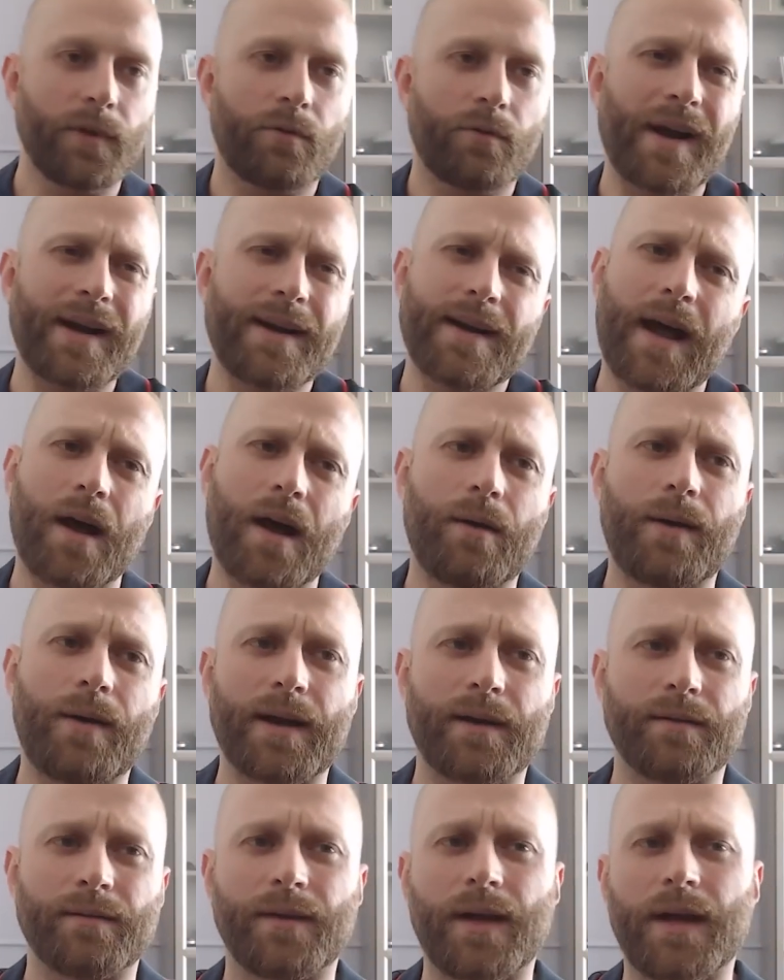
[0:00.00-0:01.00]
right now,
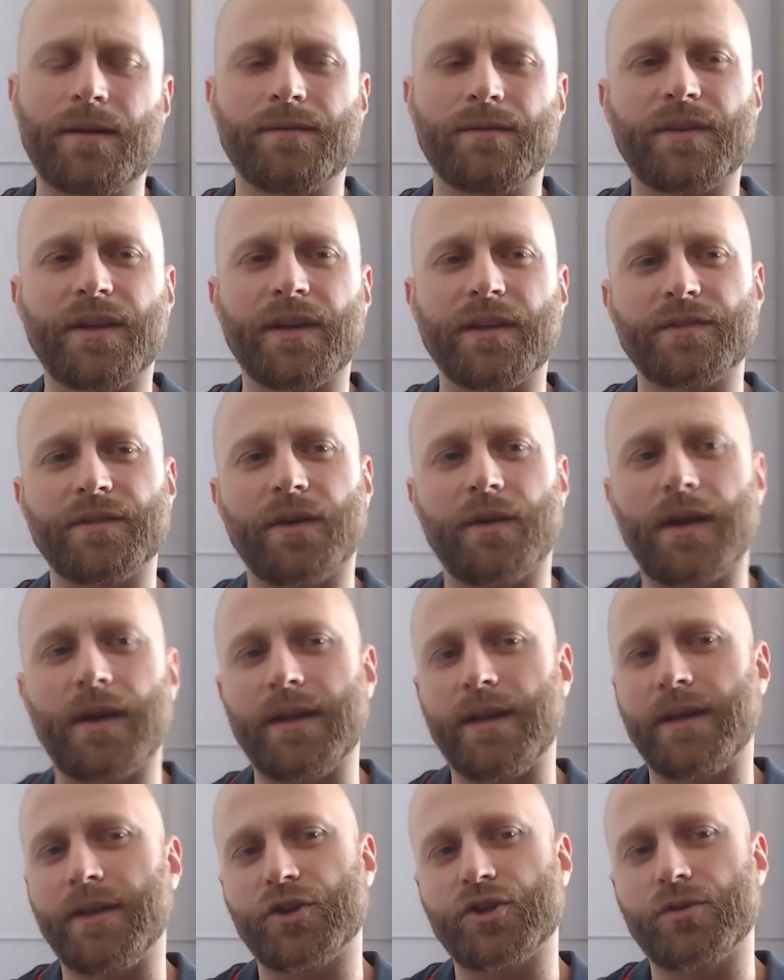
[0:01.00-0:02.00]
I don't I don't think so.
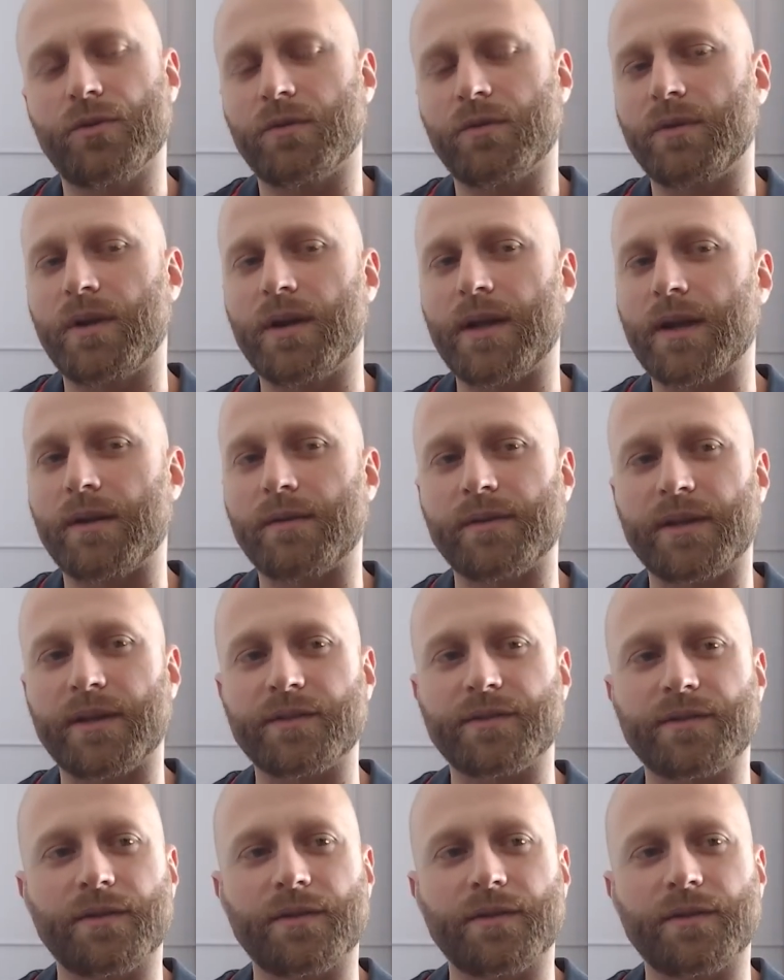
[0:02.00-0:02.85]
I, in the short run, I don't think